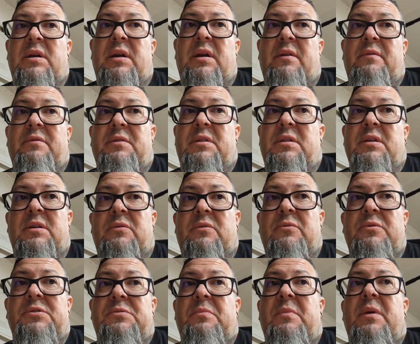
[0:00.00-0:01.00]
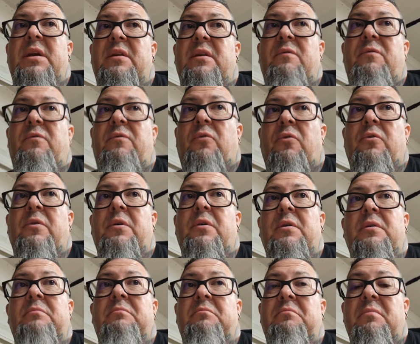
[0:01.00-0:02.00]
everything was made for
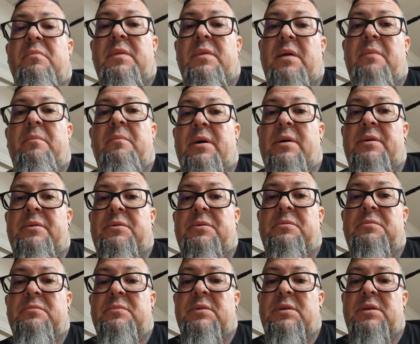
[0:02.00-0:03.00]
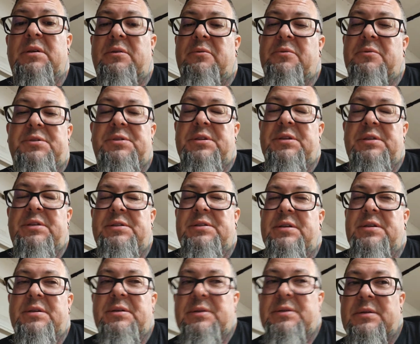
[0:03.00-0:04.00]
that model. It was
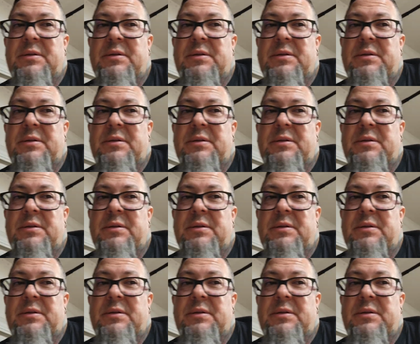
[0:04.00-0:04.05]
easy.